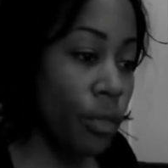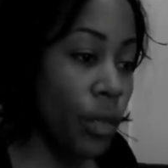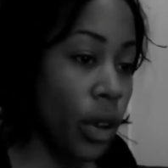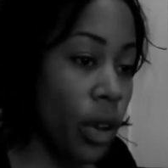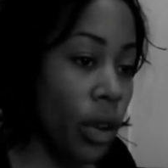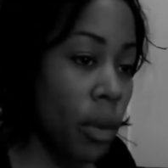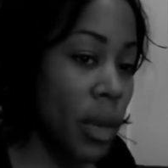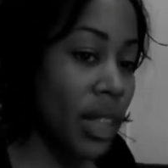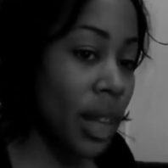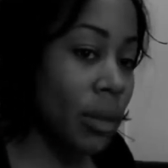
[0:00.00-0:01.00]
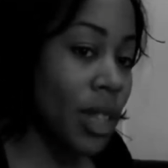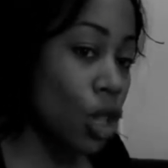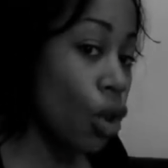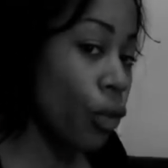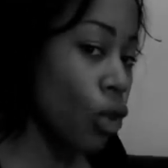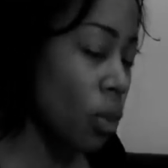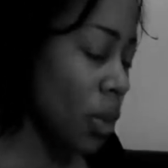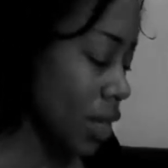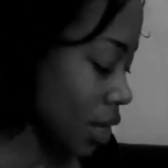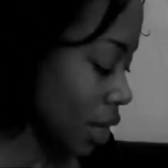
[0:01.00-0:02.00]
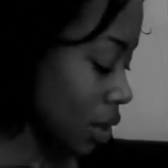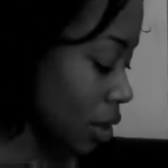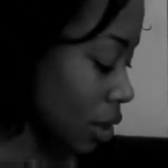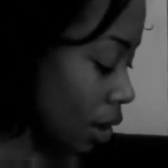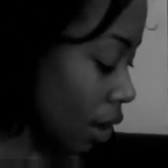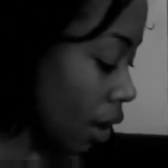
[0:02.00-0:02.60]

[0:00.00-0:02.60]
of uh, make them discover your business